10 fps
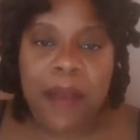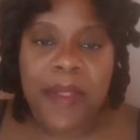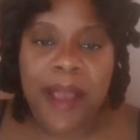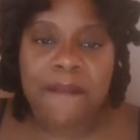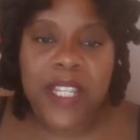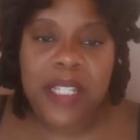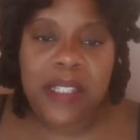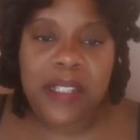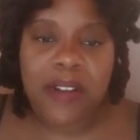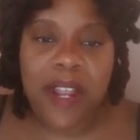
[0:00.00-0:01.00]
We have
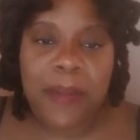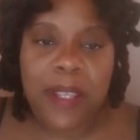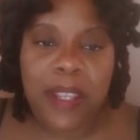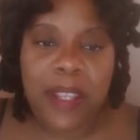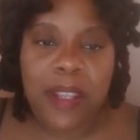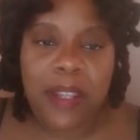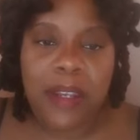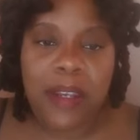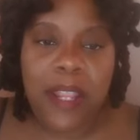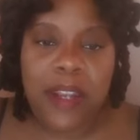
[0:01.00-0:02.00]
Instagram
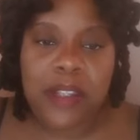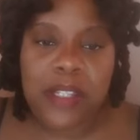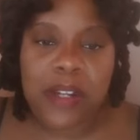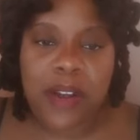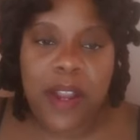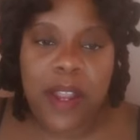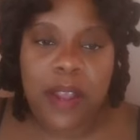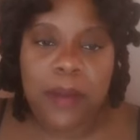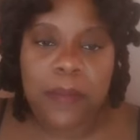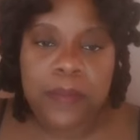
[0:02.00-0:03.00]
again,
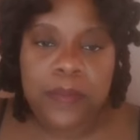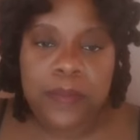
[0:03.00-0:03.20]
Instagram.